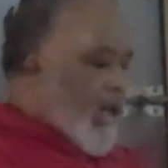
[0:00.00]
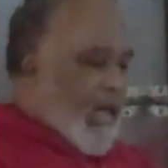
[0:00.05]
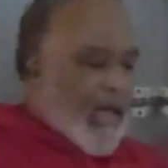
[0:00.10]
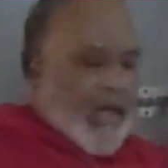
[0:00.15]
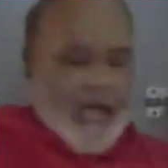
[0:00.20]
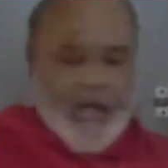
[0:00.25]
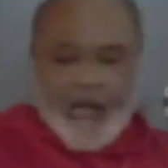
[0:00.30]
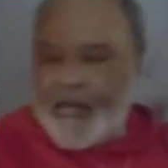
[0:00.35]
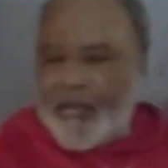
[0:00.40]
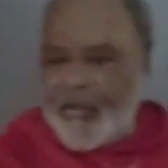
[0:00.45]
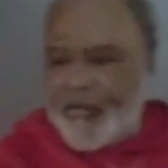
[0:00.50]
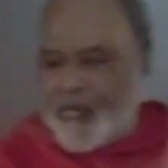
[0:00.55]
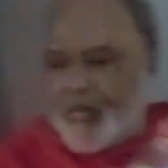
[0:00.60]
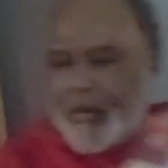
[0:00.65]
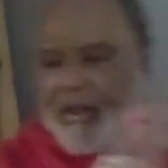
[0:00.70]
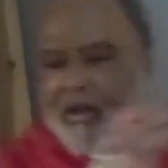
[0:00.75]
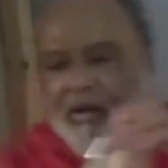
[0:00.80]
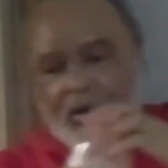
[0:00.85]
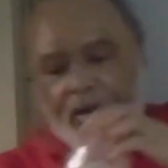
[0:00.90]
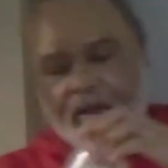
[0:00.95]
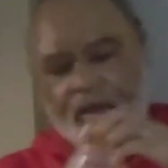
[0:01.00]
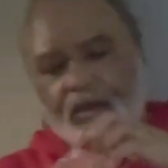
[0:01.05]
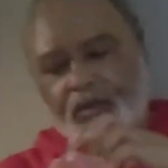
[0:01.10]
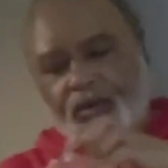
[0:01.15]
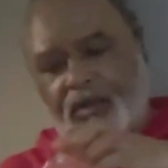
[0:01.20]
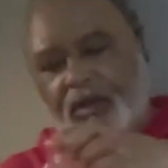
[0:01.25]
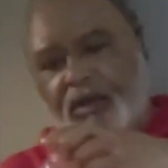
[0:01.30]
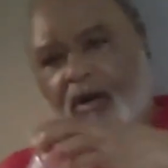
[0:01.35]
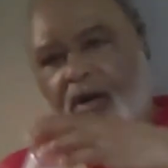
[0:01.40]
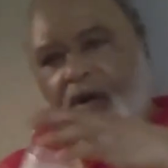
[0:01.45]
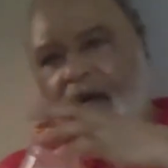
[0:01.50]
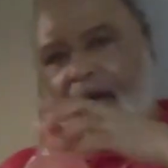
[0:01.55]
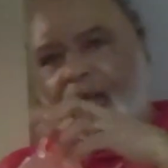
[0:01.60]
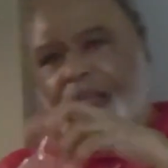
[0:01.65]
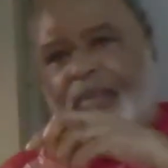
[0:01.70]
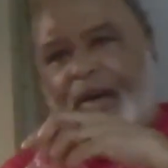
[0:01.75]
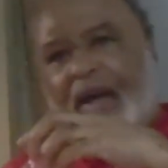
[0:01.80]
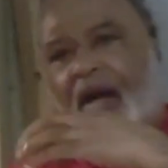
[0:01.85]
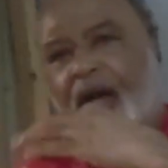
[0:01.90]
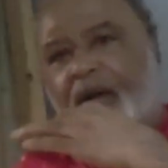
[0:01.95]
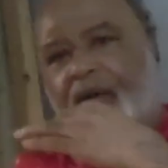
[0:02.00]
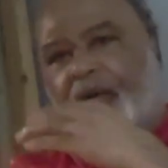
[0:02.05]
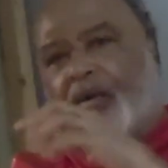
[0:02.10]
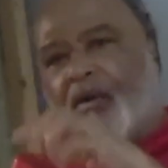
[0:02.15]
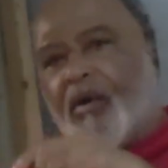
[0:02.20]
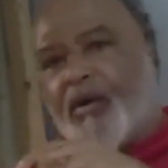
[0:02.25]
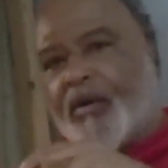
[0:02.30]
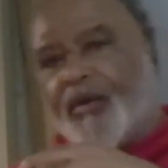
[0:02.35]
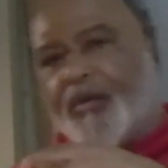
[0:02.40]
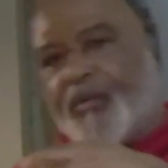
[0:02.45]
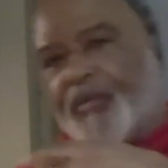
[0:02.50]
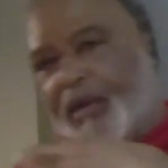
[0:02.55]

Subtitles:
and since we're going to use garlic powder on the